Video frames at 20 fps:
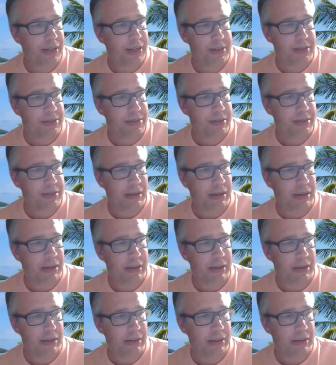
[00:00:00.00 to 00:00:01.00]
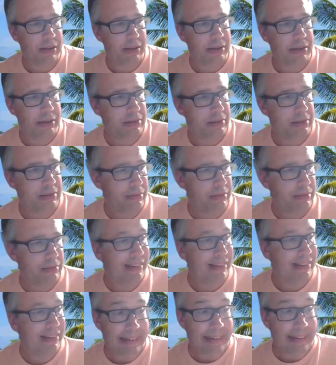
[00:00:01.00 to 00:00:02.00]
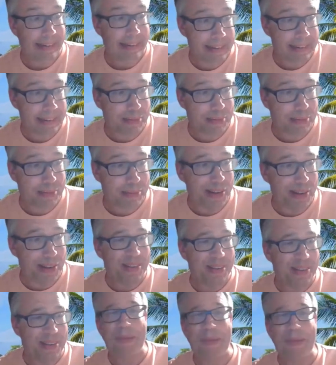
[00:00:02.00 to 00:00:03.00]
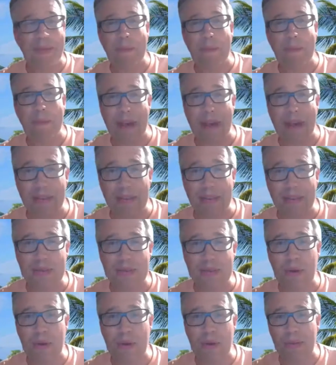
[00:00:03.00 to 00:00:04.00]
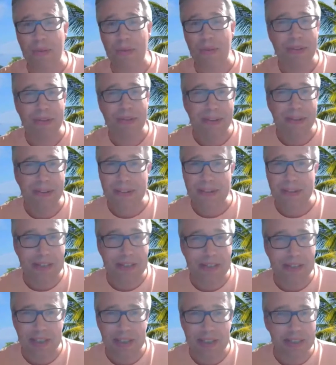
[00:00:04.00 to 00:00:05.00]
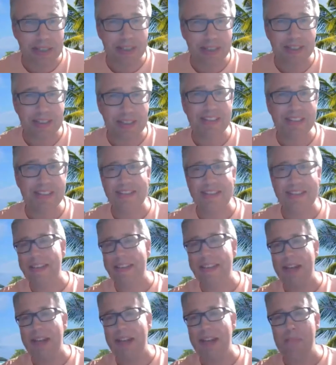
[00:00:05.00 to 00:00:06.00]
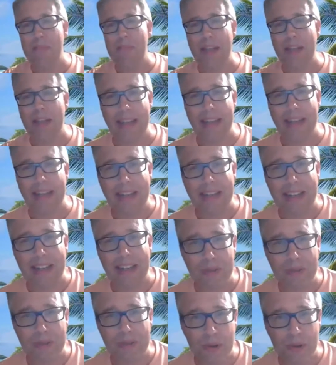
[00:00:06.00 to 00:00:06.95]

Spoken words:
tunings at least, but it depends on the session, the setting I'm playing in, and so